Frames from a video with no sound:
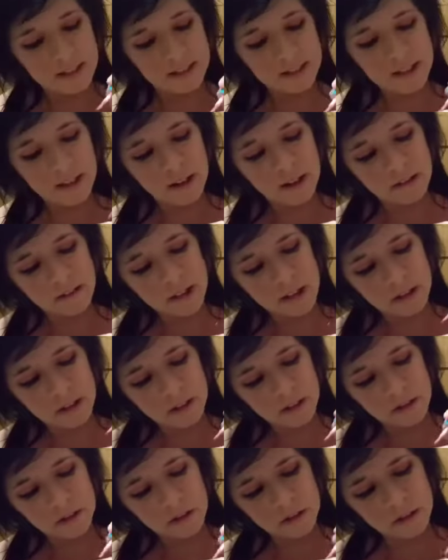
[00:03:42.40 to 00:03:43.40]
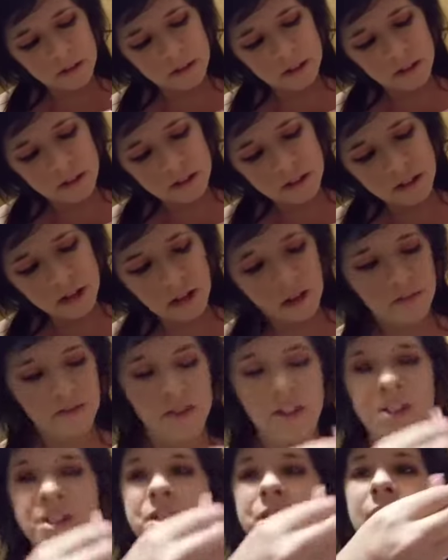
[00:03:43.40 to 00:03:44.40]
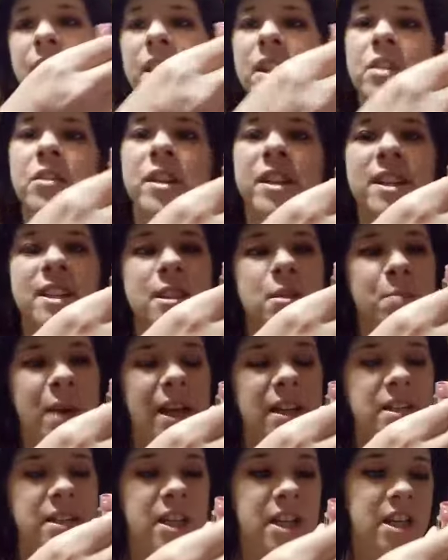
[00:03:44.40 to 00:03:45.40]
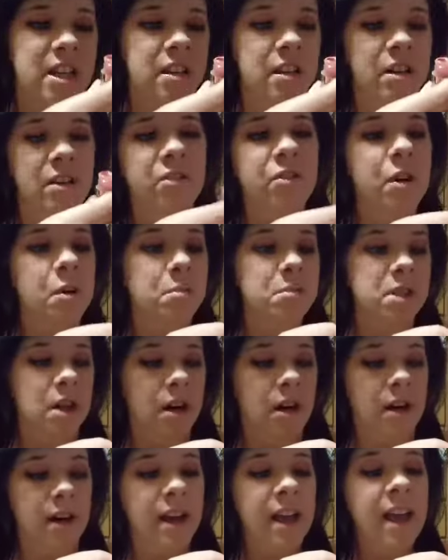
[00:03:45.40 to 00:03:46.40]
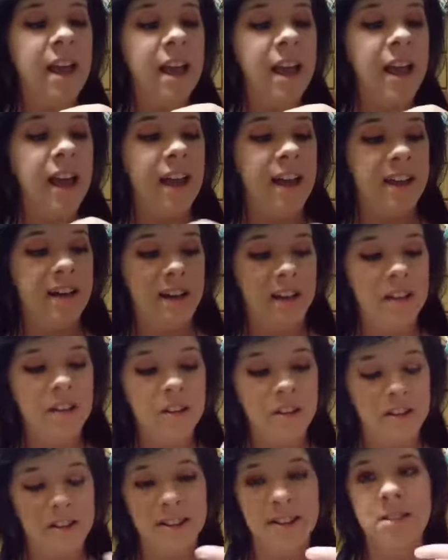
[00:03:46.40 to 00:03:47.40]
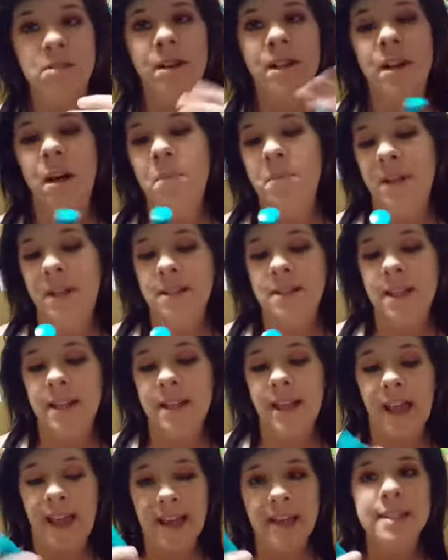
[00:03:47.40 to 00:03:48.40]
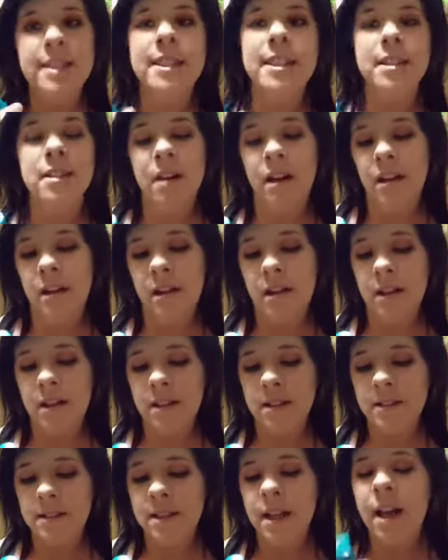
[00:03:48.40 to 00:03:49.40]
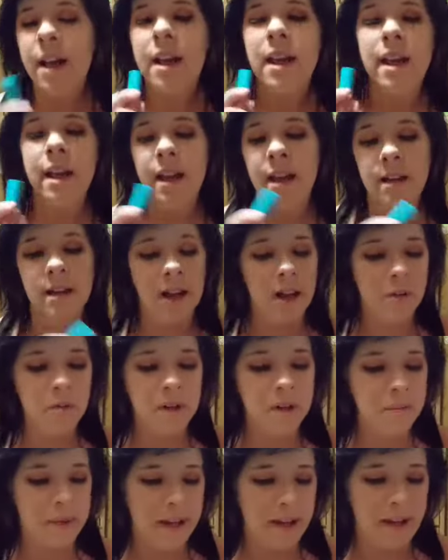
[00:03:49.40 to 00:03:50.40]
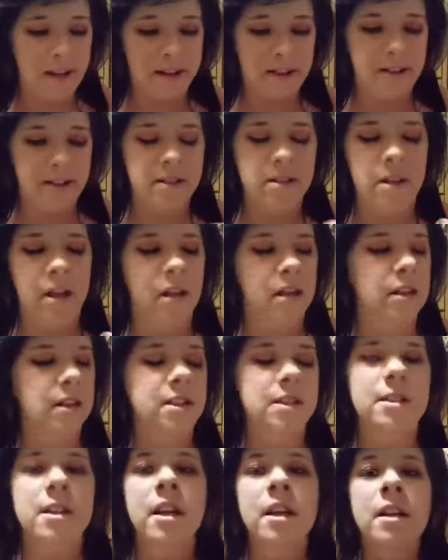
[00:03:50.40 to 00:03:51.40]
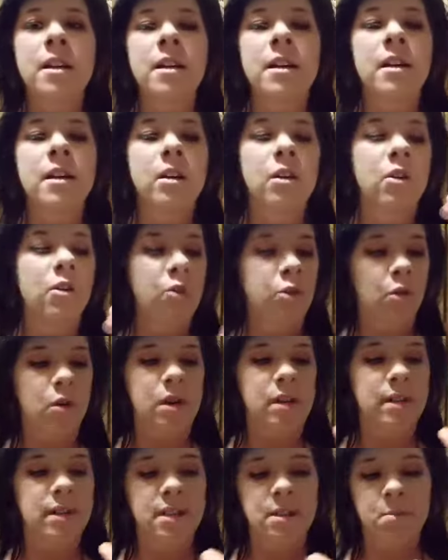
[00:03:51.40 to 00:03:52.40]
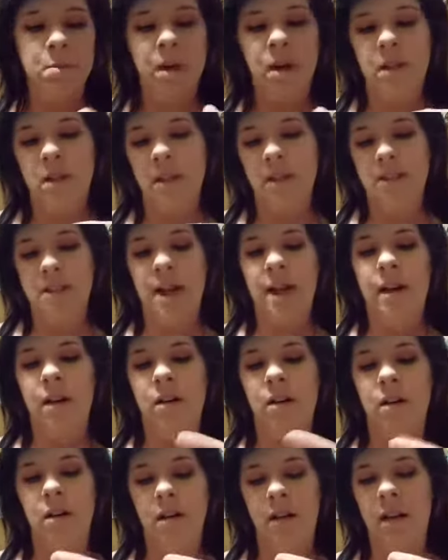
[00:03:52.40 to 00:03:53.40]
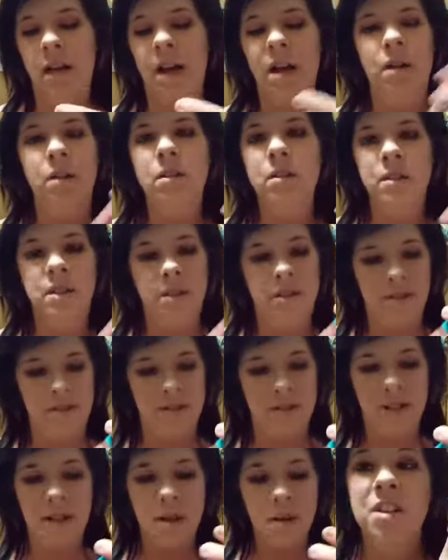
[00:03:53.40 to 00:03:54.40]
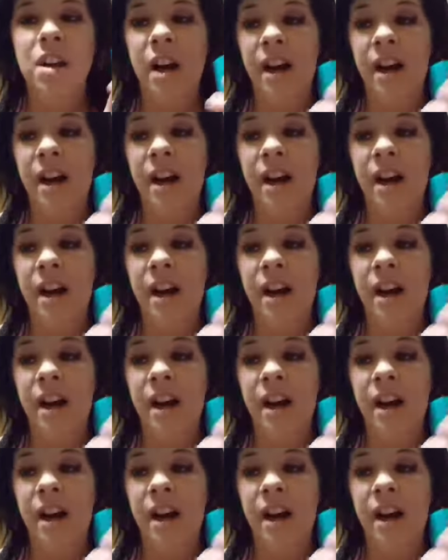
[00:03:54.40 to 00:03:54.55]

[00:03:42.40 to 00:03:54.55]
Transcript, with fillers: It doesn't have that good coverage that you expect either from Tarte. And I looked this one up and it's like $18 and I wouldn't pay $18 for this product at all. I'll use it.